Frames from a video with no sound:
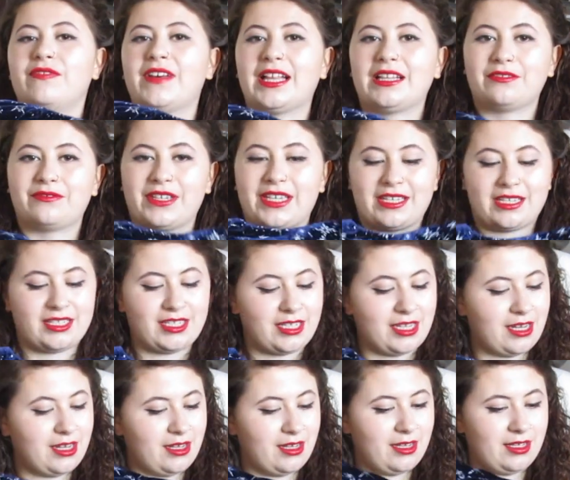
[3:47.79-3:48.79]
velvet
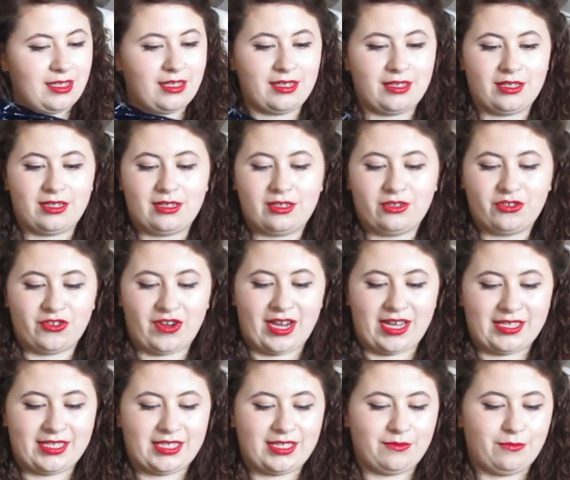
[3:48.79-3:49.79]

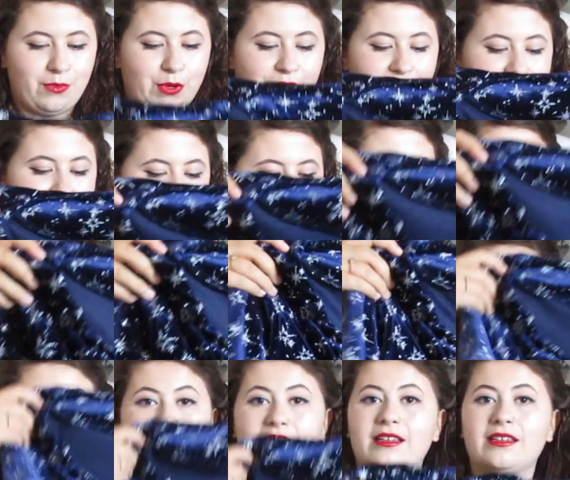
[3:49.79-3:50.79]
dress with
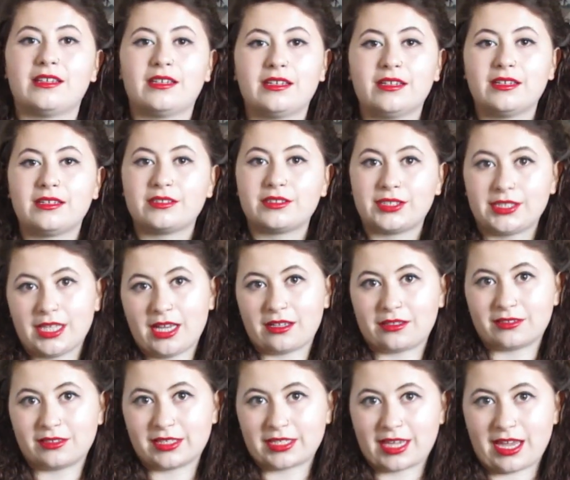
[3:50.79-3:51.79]
a
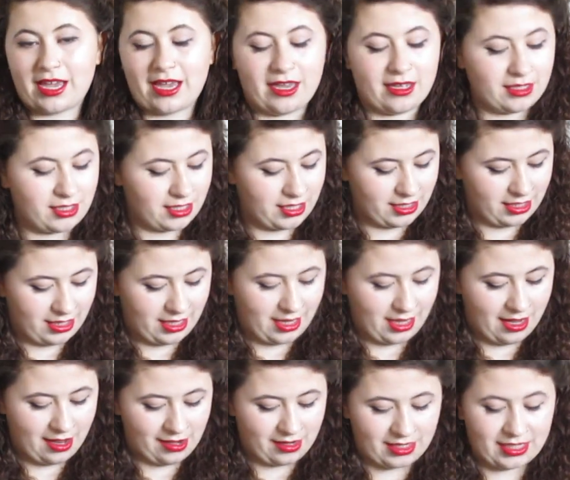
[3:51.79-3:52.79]
circle skirt
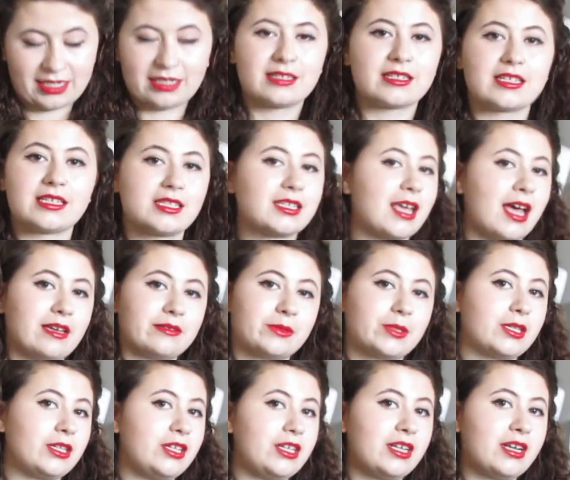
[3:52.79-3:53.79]
and it is
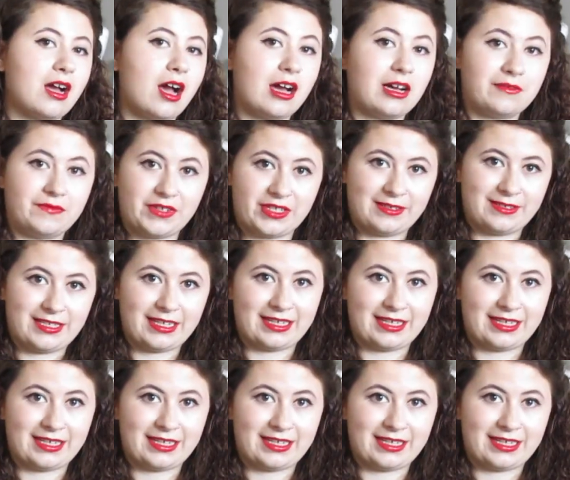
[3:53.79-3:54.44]
absolutely covered